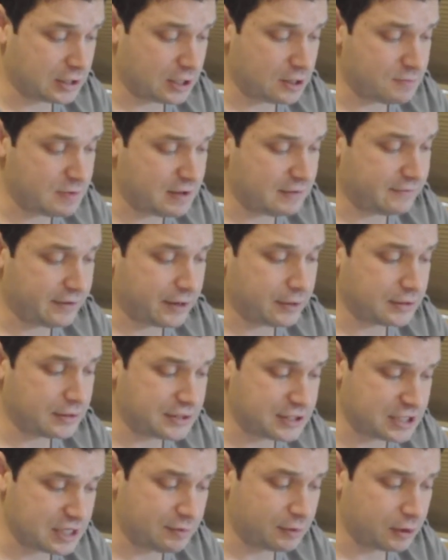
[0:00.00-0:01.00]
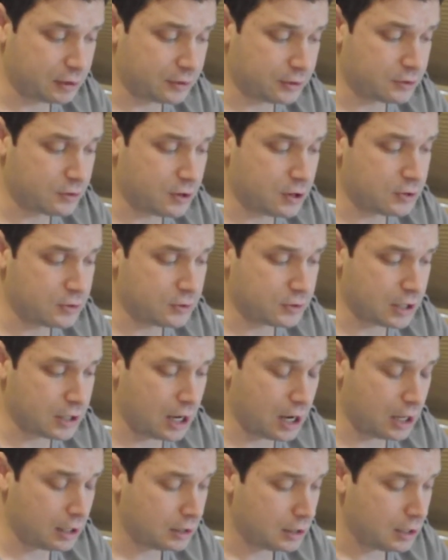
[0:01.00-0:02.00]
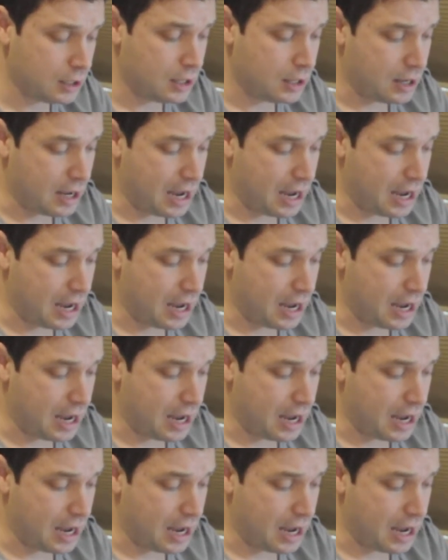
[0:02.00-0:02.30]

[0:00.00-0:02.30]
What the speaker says: It's going to be very similar to a hookah,